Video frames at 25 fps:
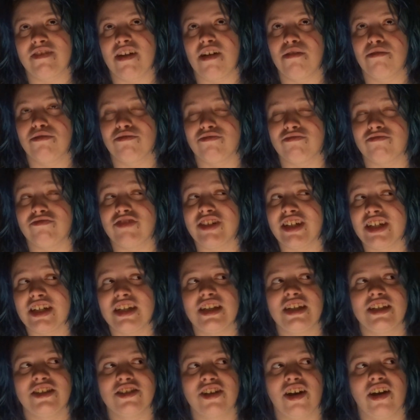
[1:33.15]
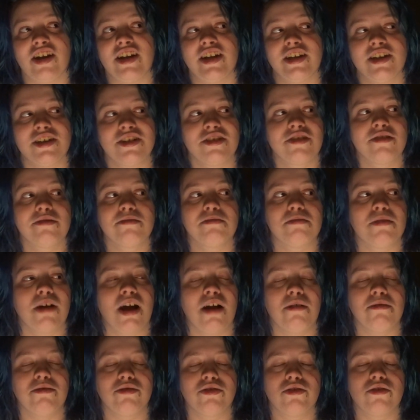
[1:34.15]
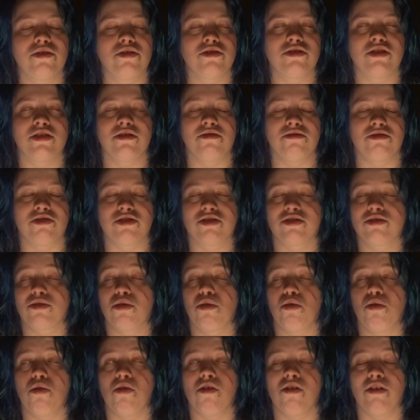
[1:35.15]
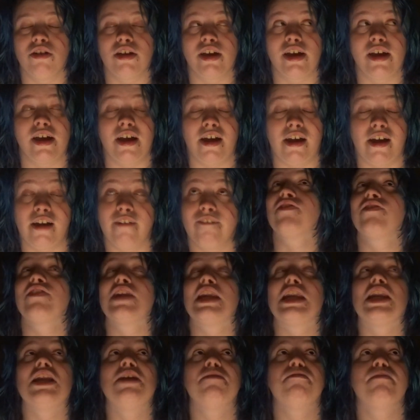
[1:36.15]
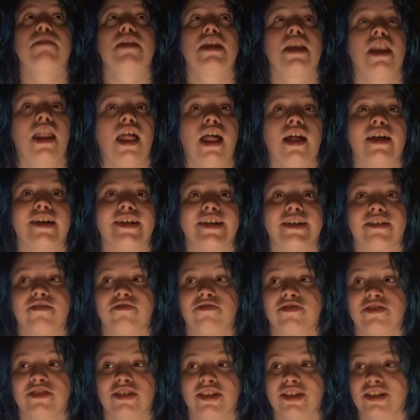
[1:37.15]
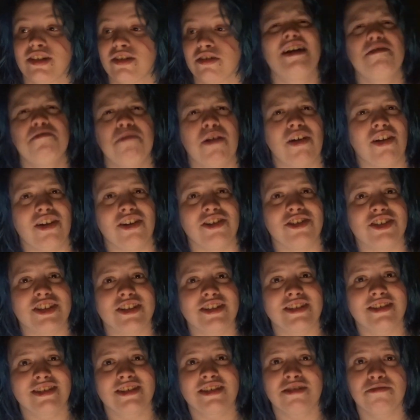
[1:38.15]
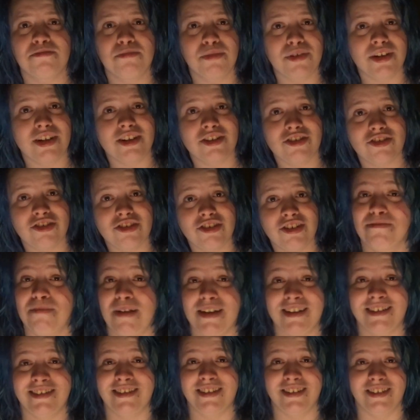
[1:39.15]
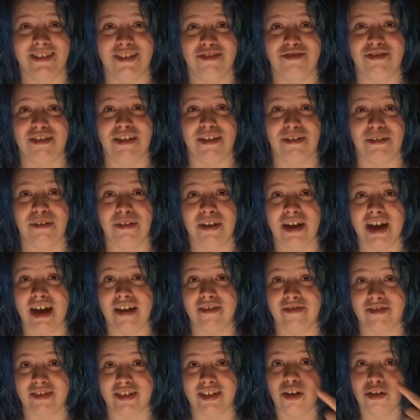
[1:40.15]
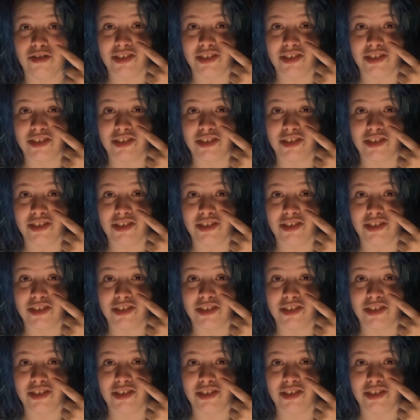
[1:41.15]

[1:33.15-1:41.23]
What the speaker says: I was really tired, but I was also just talking, flipping life. So apologies, but enjoy. Best intro ever.